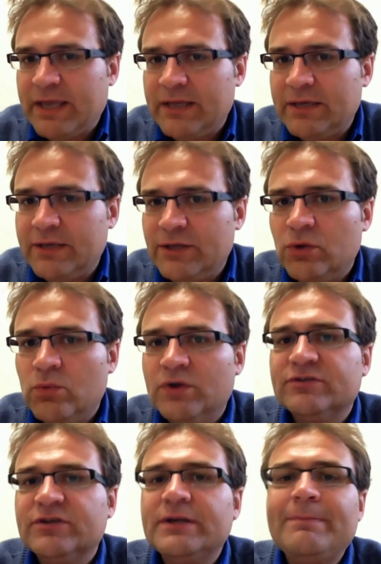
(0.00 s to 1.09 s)
And
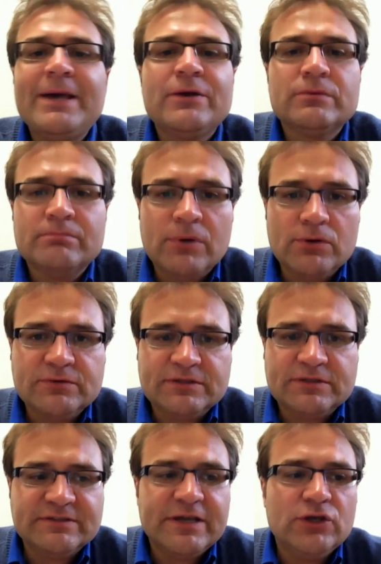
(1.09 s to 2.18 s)
what's going to matter
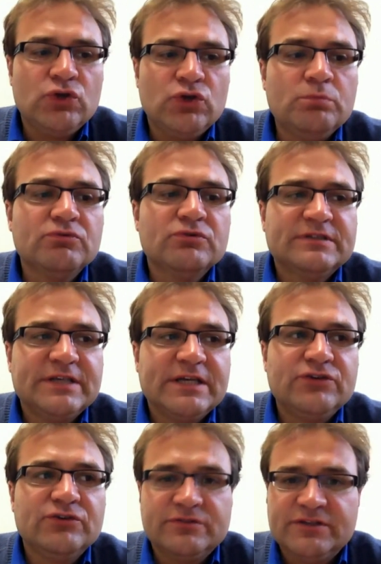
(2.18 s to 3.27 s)
most is that you
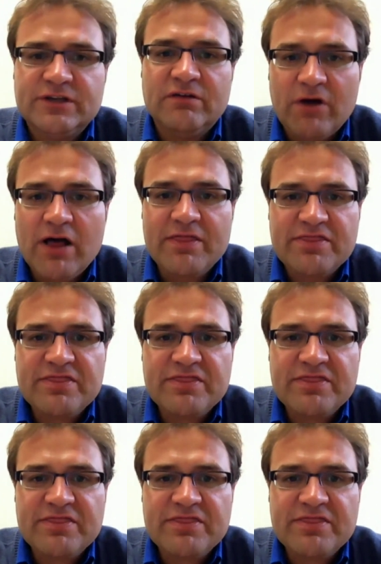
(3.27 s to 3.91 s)
present yourself